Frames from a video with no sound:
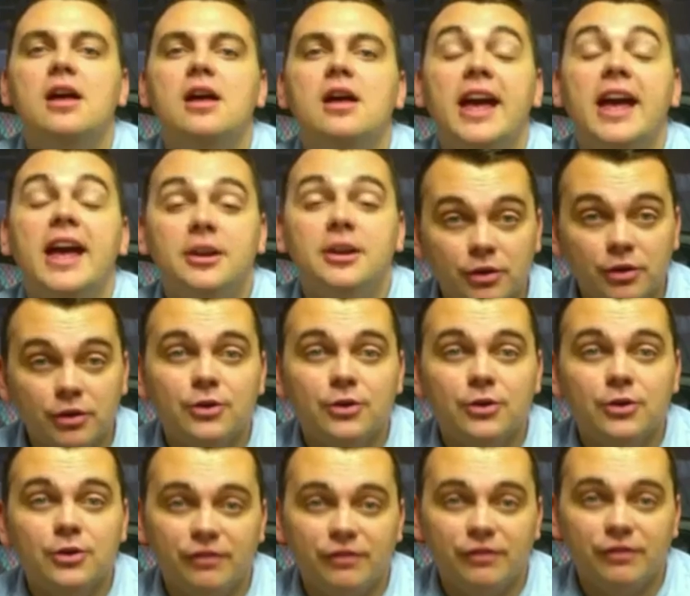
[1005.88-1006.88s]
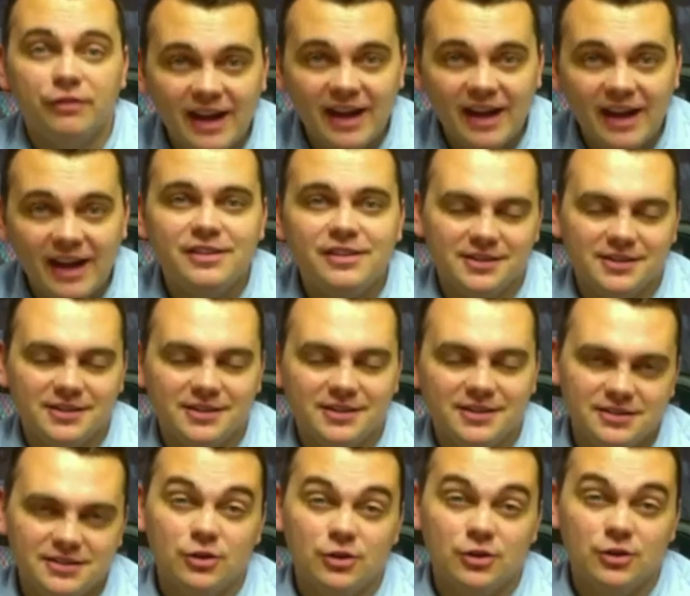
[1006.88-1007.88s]
and to put those 5
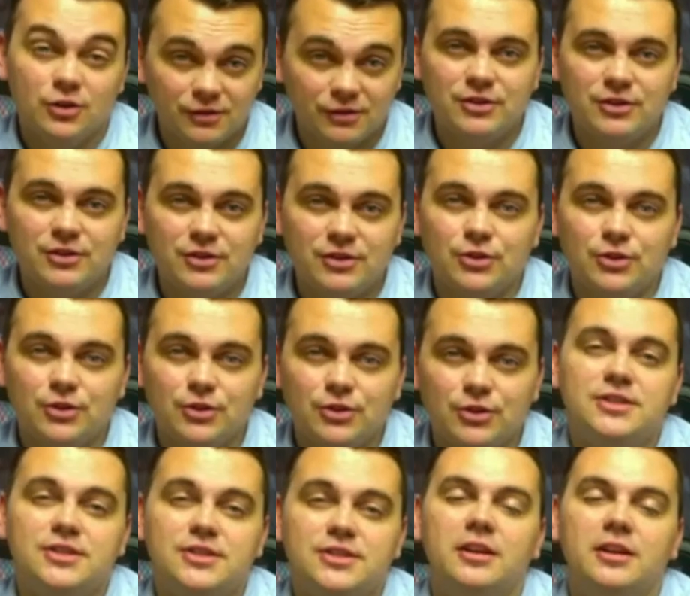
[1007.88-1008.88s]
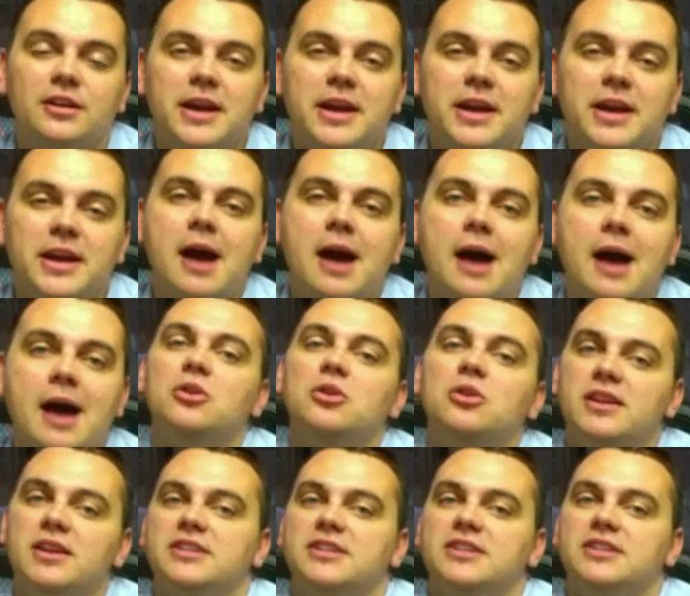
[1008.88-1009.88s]
things, those 5 results that you're going to make happen over
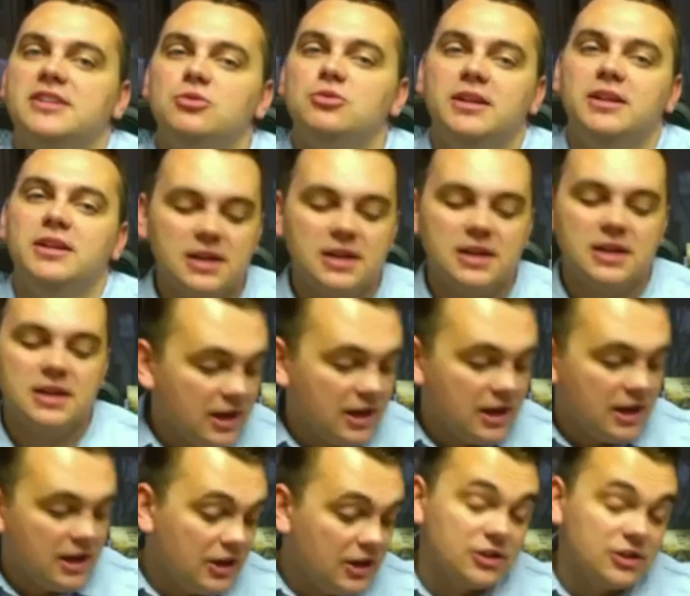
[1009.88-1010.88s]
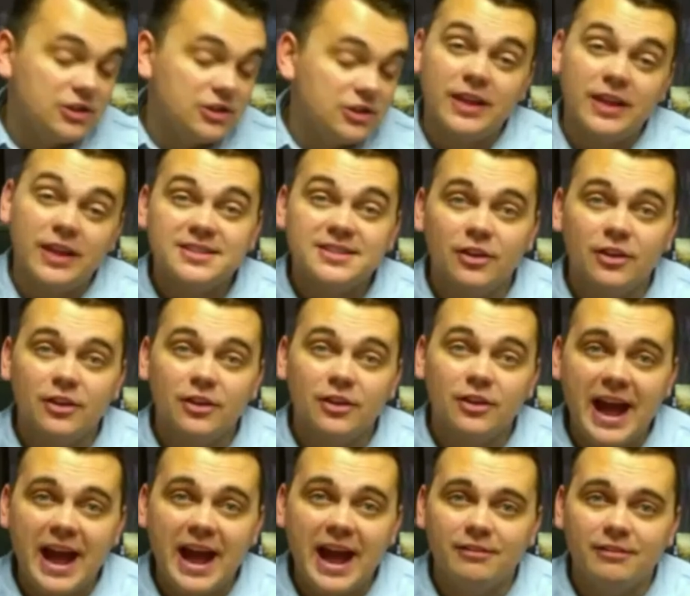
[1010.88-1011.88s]
the next 2 months. So that's the other
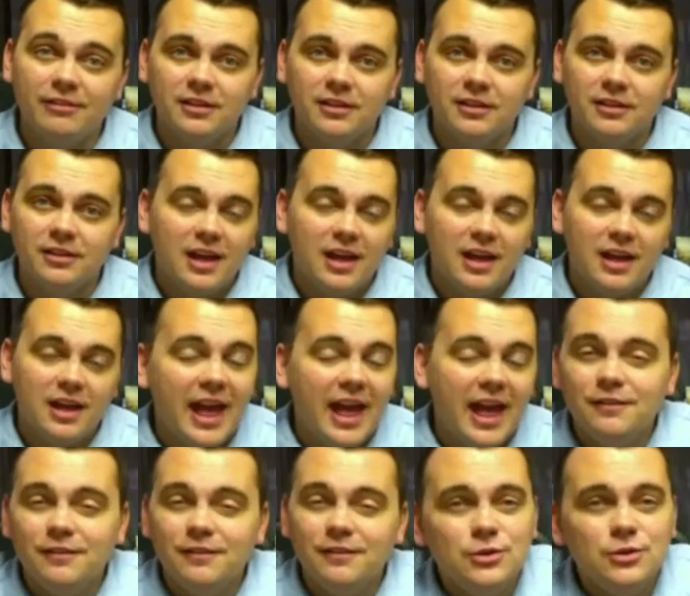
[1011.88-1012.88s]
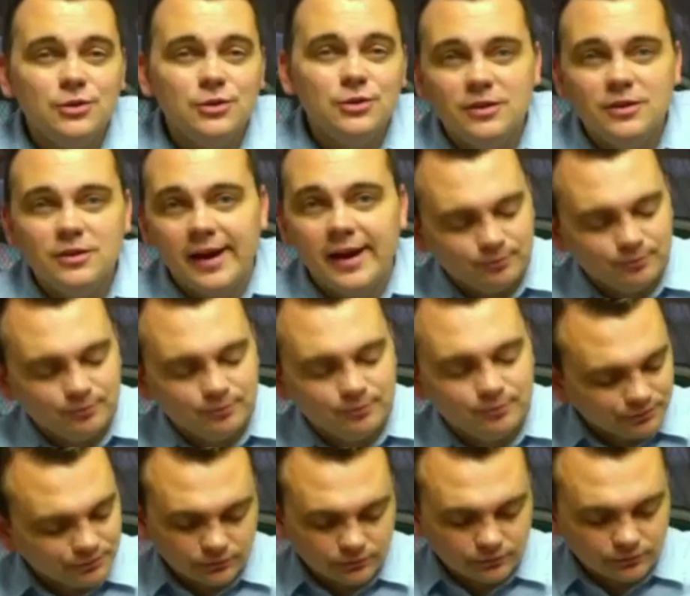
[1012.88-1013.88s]
half. And if you do that,
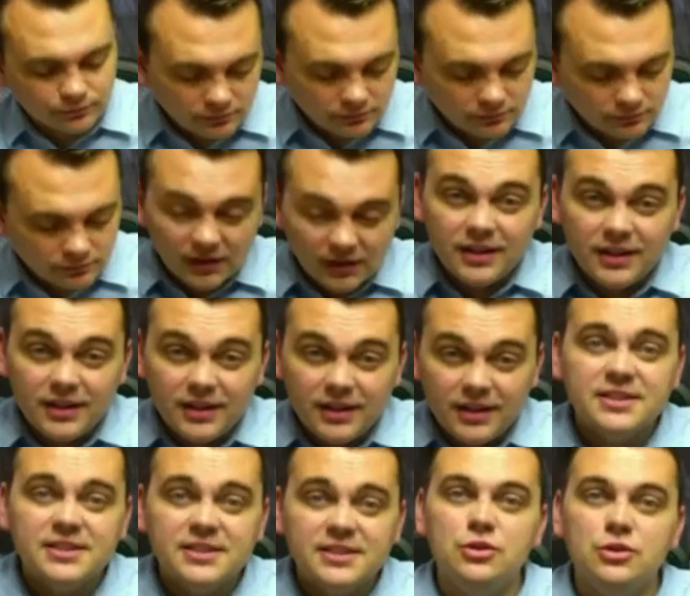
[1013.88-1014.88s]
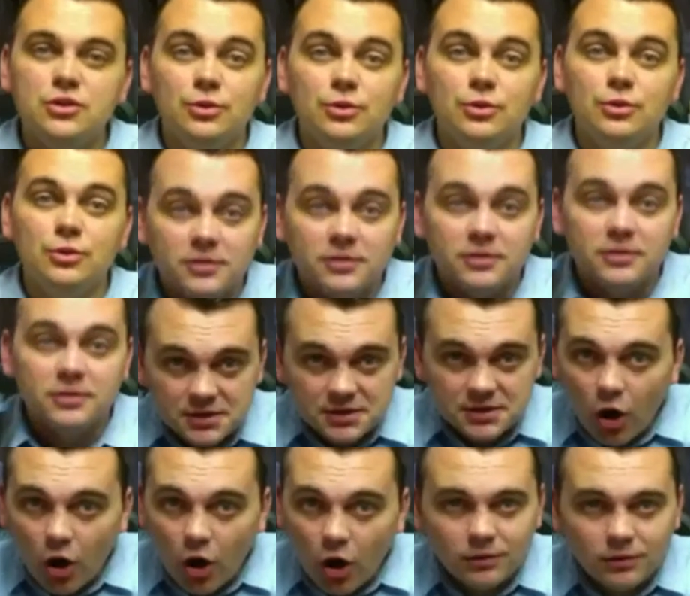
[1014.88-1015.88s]
these 2
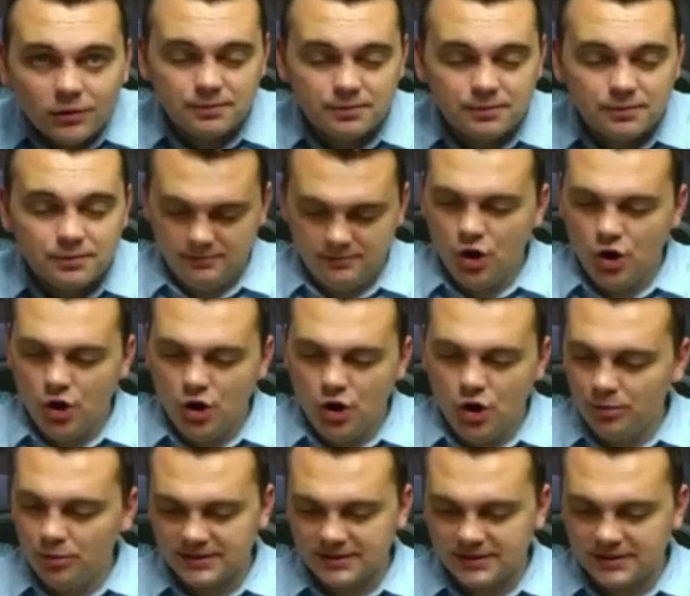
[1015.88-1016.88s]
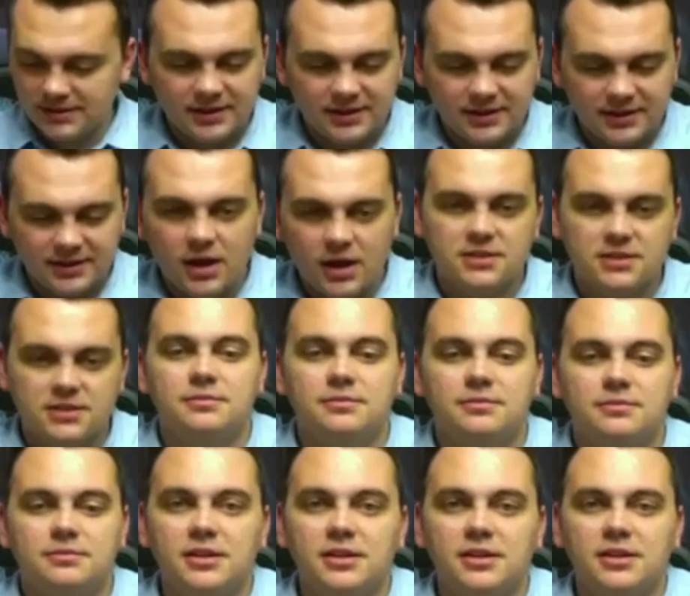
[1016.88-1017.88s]
small notebooks that
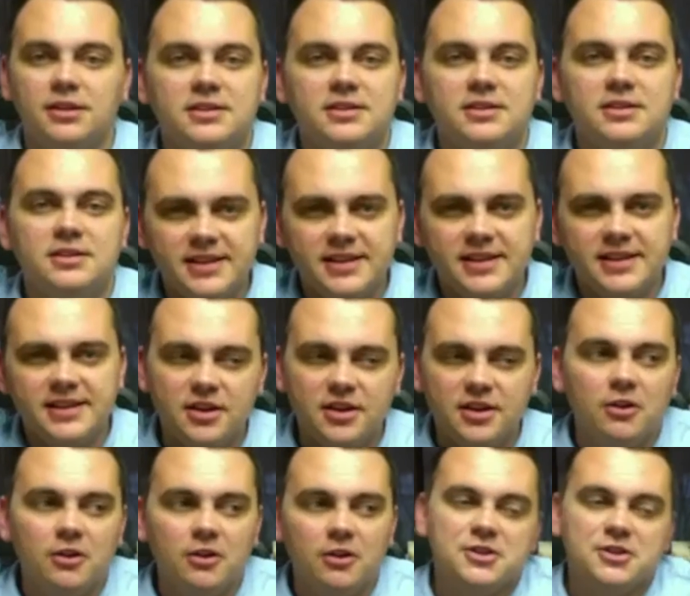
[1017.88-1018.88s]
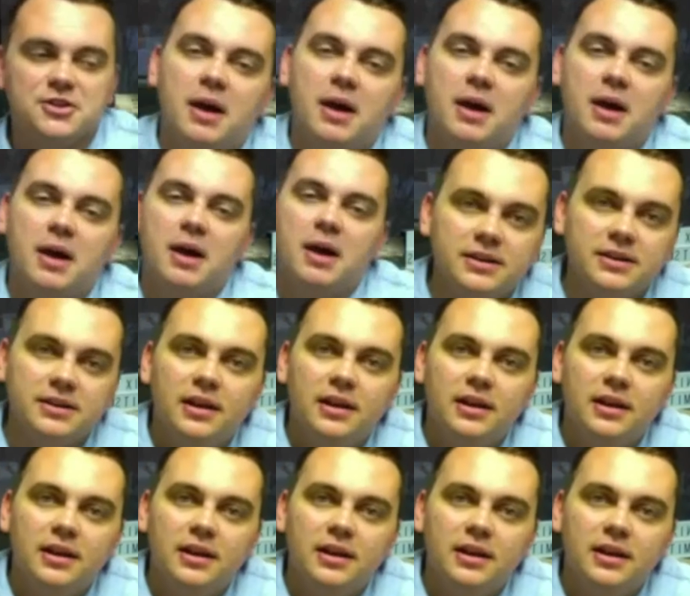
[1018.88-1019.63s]
cost less than $10 combined,